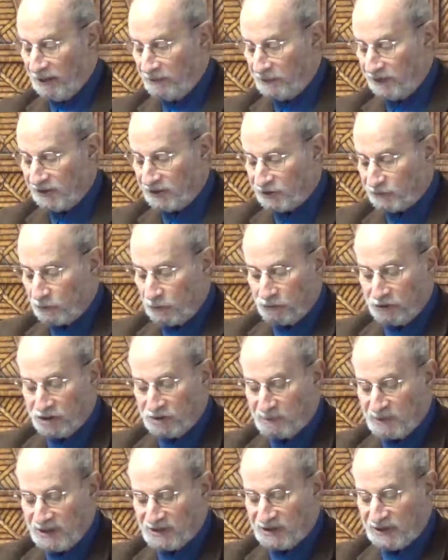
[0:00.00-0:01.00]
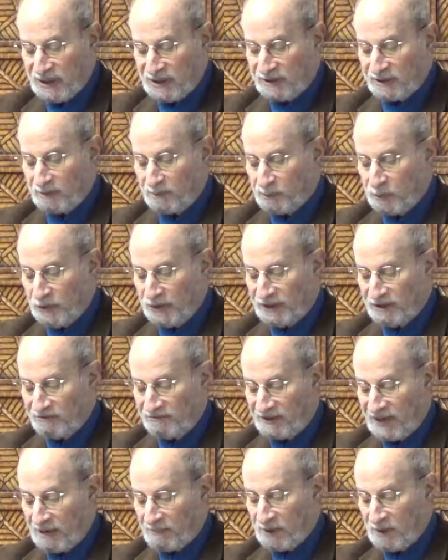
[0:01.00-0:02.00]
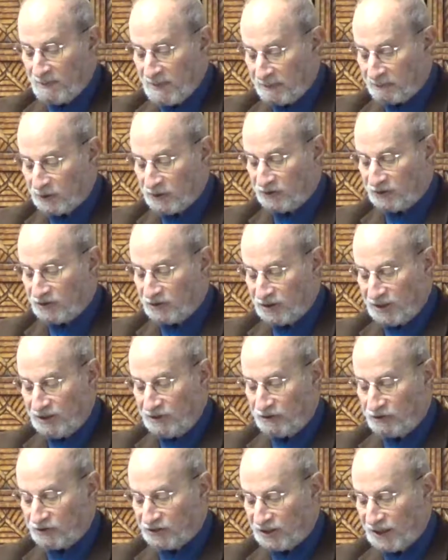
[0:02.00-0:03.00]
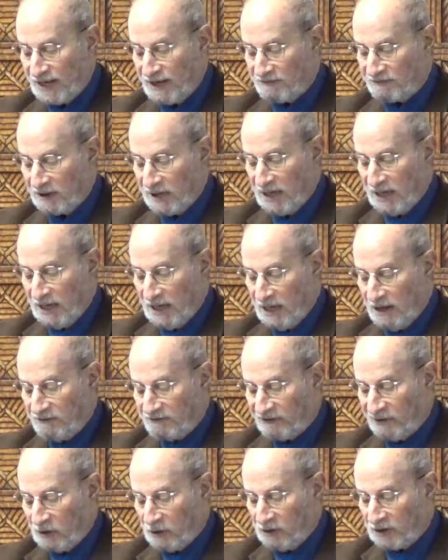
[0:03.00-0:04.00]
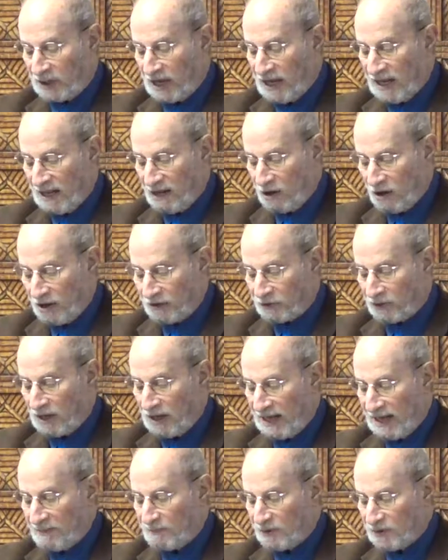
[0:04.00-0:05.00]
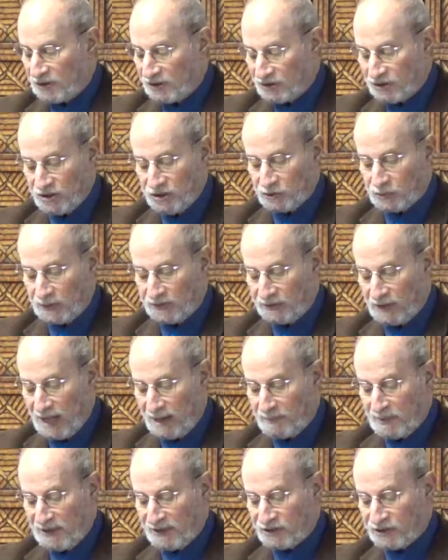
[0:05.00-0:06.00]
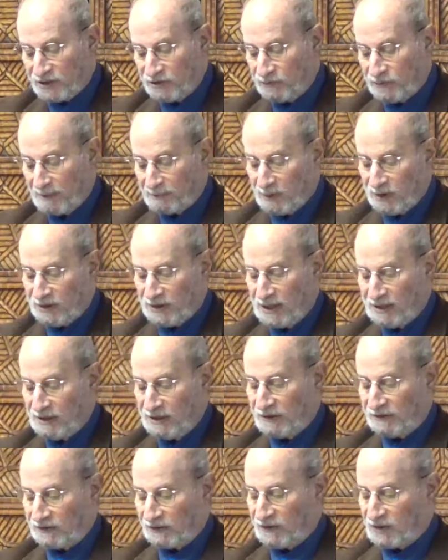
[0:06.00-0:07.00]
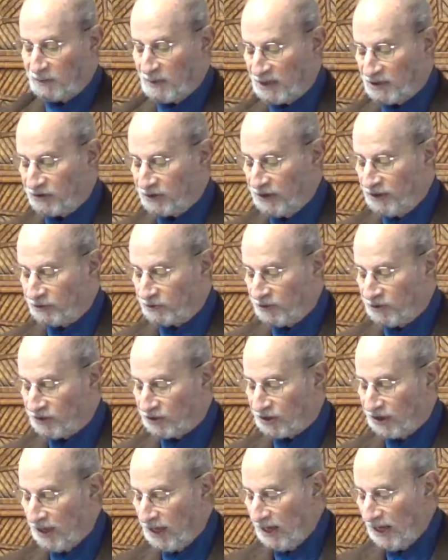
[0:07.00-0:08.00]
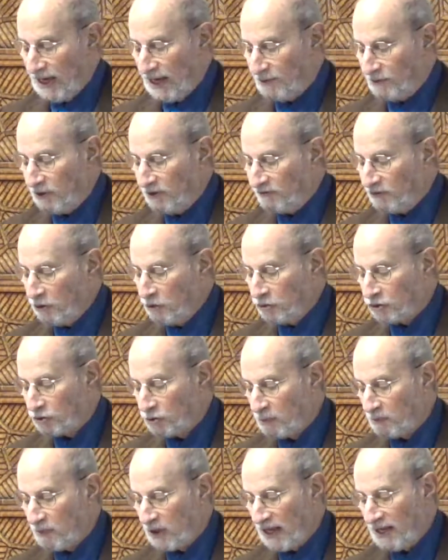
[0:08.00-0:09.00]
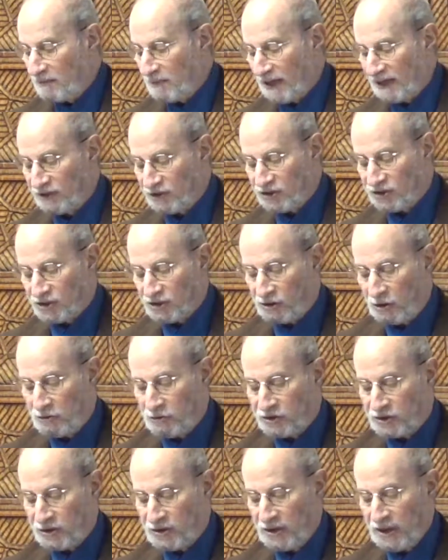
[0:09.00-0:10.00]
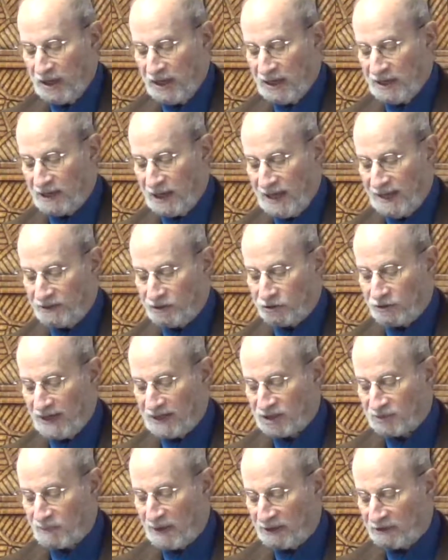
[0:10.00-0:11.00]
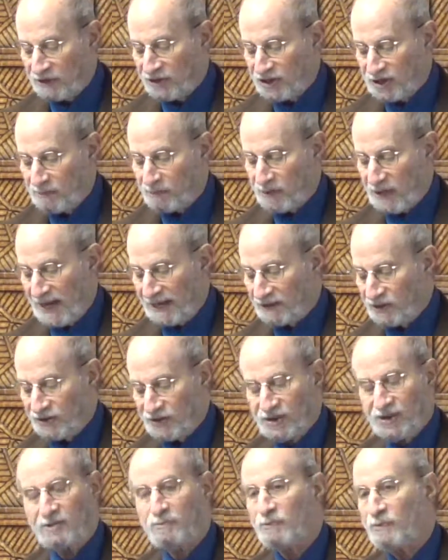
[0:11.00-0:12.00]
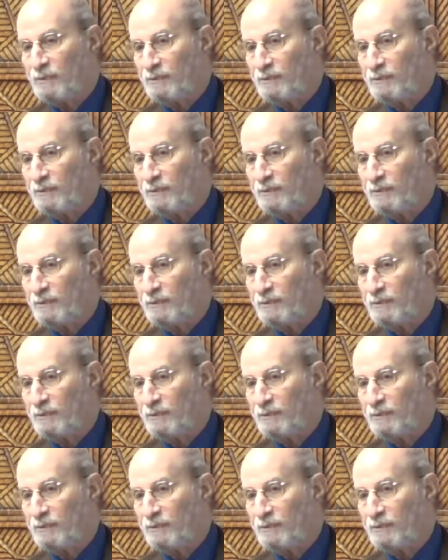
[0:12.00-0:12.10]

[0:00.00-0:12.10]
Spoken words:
with his role as president, appointed family members to senior staff, filled other high positions with lobbyists and representatives of special interests, and refused to abide by disclosure and transparency practices